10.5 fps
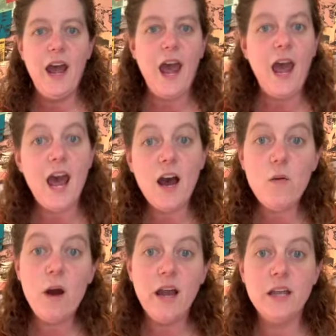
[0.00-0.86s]

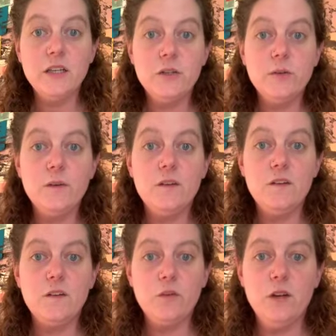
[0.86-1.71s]
how I use
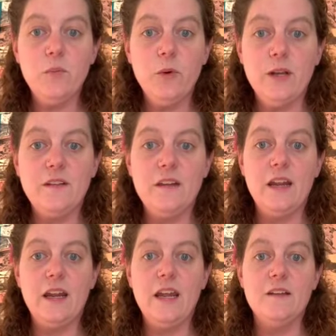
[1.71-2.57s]
screen
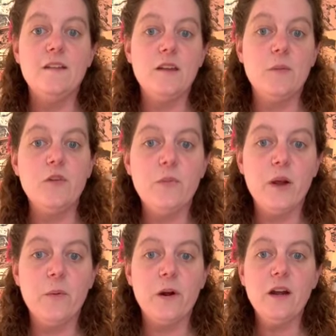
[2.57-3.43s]
printing in some of
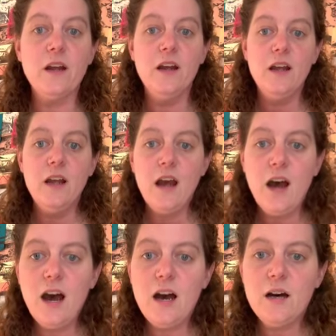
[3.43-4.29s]
my work.
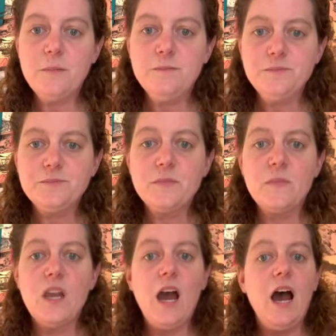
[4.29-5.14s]
Um,
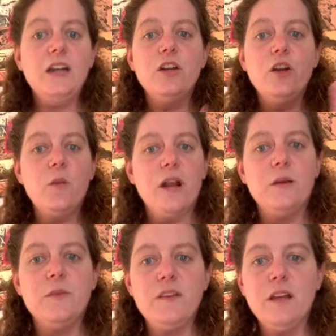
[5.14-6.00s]
you know what,
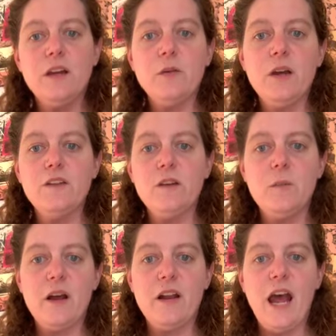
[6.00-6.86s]
I'm seeing a question
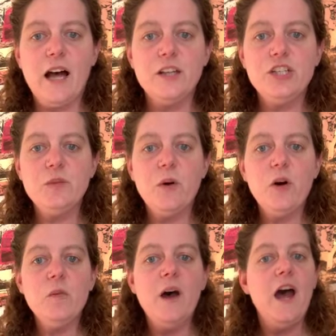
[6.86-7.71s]
about a halogen
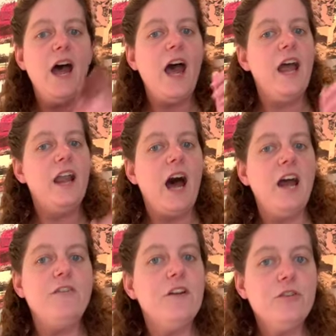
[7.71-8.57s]
bulb and
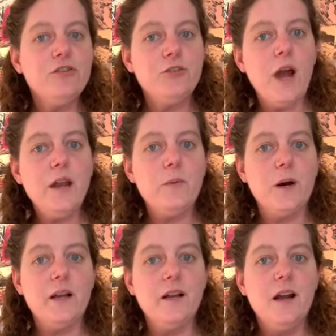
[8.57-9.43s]
I've never tried
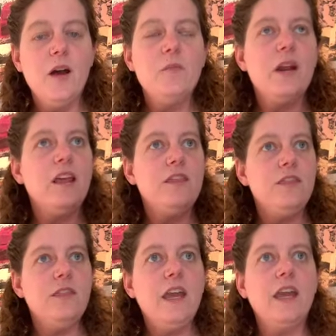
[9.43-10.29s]
one, but I
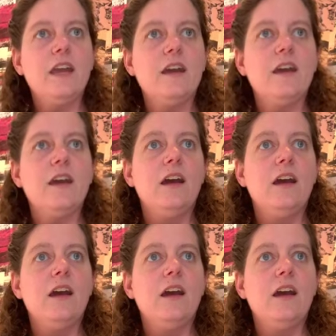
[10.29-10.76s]
think